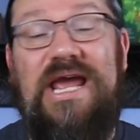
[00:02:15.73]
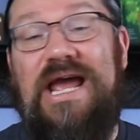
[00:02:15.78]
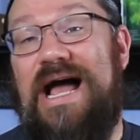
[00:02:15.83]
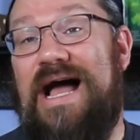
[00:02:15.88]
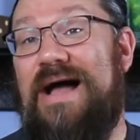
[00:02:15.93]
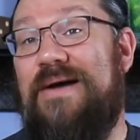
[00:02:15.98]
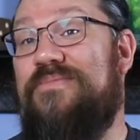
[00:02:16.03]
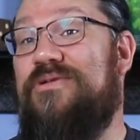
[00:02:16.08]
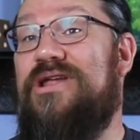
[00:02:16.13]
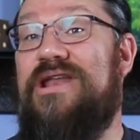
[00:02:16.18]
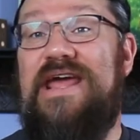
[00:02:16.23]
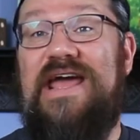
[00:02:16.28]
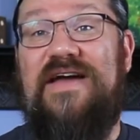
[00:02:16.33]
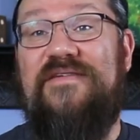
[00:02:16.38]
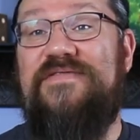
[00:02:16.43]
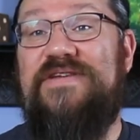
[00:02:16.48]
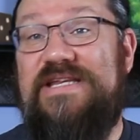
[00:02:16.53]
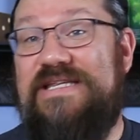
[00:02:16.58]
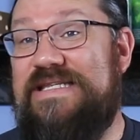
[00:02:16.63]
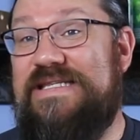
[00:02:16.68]
I'm going to have
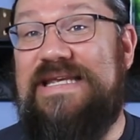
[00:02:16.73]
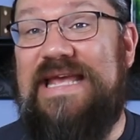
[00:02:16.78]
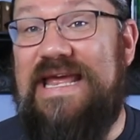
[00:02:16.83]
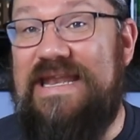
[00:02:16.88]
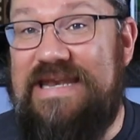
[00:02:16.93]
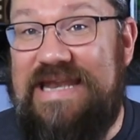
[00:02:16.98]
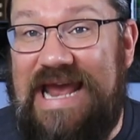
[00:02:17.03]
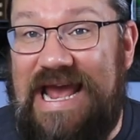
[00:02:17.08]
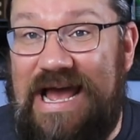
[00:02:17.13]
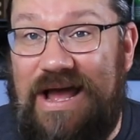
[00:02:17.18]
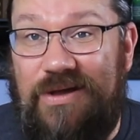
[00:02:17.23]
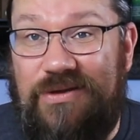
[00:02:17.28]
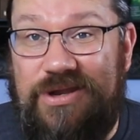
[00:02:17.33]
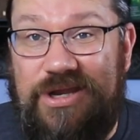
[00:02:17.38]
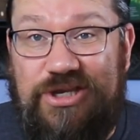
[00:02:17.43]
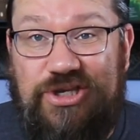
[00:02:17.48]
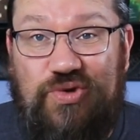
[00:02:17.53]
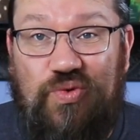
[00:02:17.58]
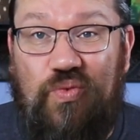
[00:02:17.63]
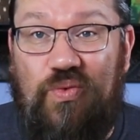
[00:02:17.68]
to send out a
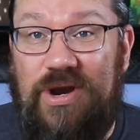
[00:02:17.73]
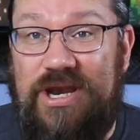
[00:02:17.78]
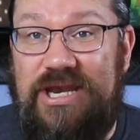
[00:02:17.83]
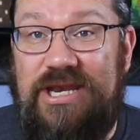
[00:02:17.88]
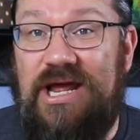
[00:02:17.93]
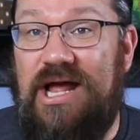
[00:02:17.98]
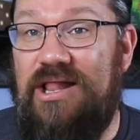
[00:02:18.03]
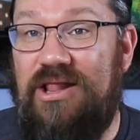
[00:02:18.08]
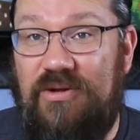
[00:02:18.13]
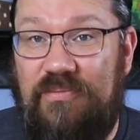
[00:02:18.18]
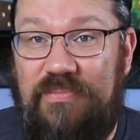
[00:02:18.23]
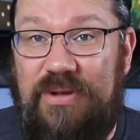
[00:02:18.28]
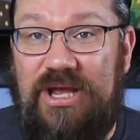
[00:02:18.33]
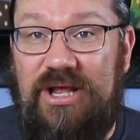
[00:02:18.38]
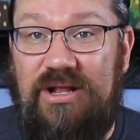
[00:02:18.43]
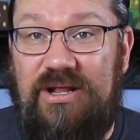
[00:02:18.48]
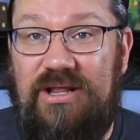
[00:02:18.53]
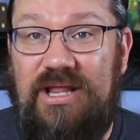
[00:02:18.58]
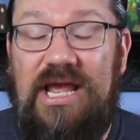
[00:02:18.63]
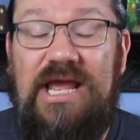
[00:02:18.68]
$20
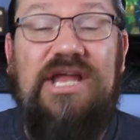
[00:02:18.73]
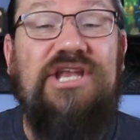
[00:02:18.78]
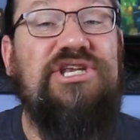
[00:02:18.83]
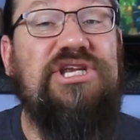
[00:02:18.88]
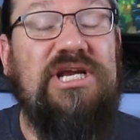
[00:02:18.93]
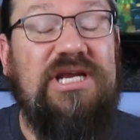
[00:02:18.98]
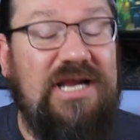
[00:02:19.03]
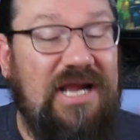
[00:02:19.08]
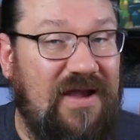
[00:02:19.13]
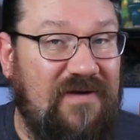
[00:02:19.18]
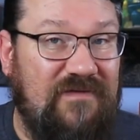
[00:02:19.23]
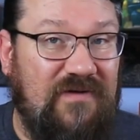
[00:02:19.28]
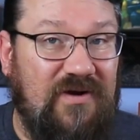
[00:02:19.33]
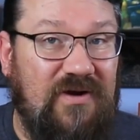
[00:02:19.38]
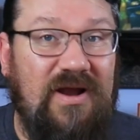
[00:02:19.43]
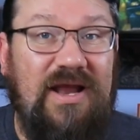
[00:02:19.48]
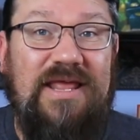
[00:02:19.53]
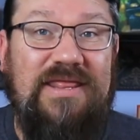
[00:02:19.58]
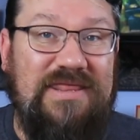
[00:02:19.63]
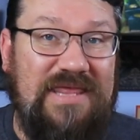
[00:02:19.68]
bill to
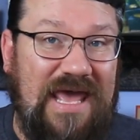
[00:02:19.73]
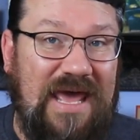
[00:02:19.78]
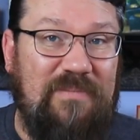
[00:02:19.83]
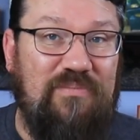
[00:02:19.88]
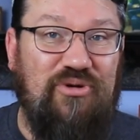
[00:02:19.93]
cover that